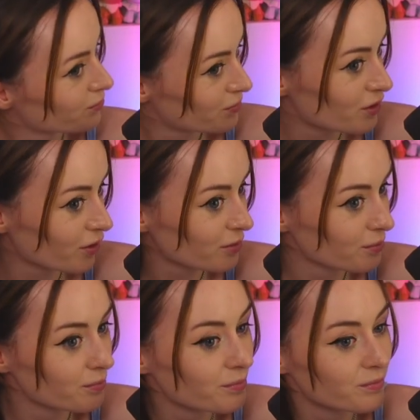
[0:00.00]
you
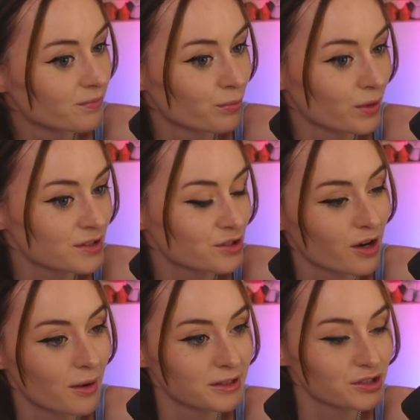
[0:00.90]
know, Prince
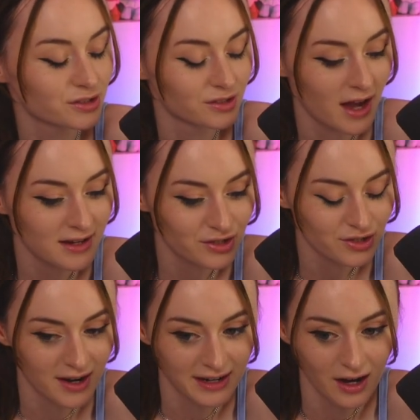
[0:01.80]
Charming knight in
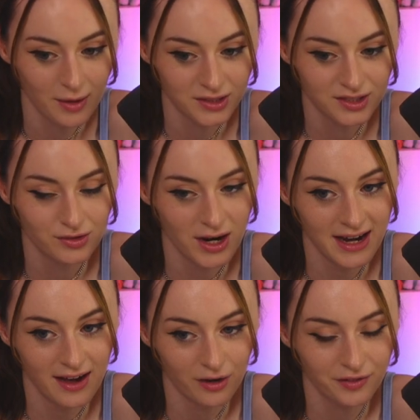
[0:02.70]
shining armor
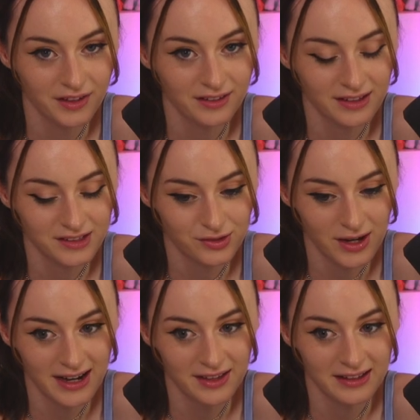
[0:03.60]
straight out
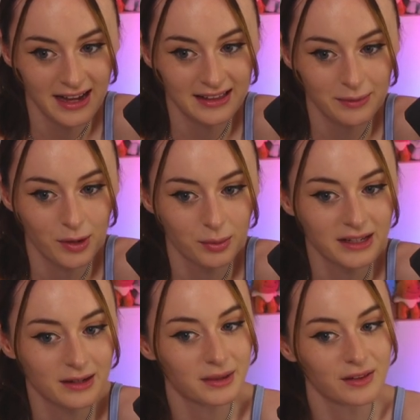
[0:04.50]
the gate. They're
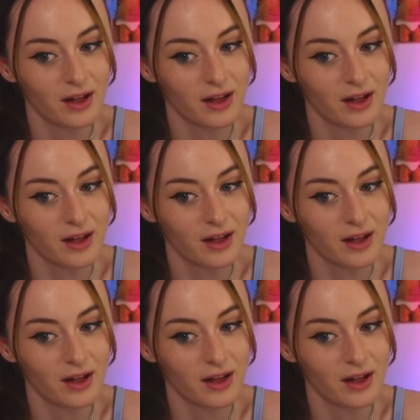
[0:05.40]
probably gonna be